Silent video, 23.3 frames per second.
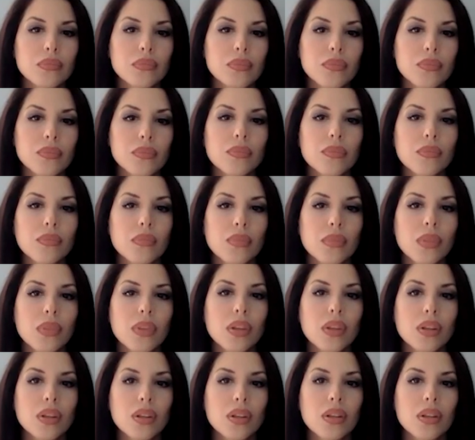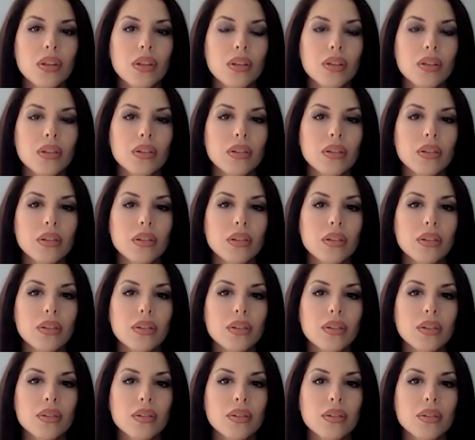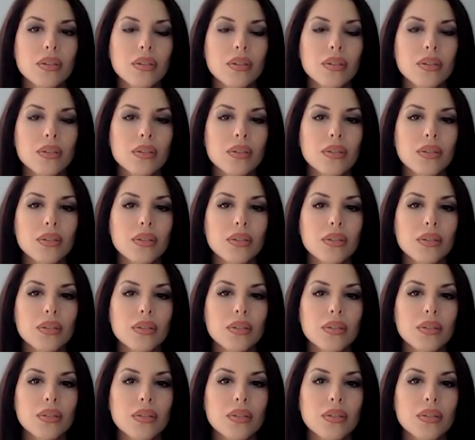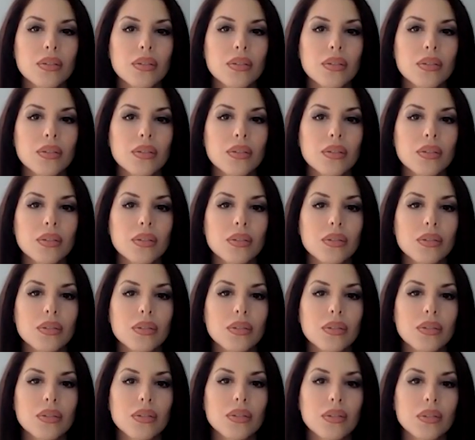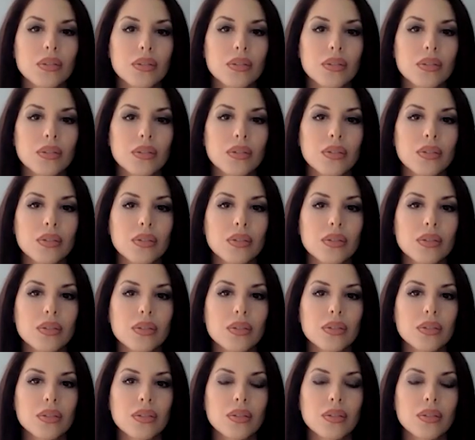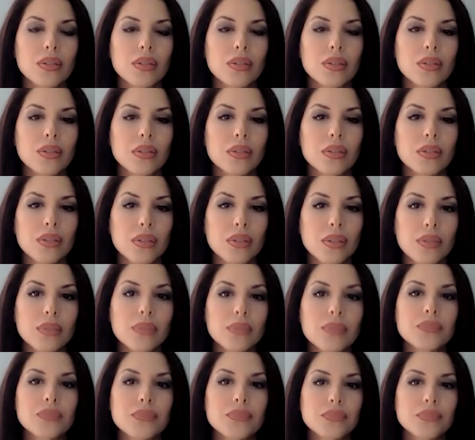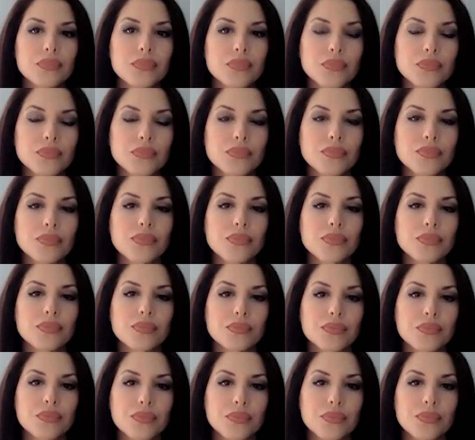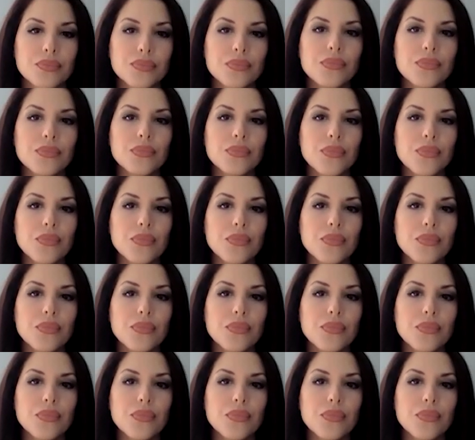No words are spoken by the person on screen.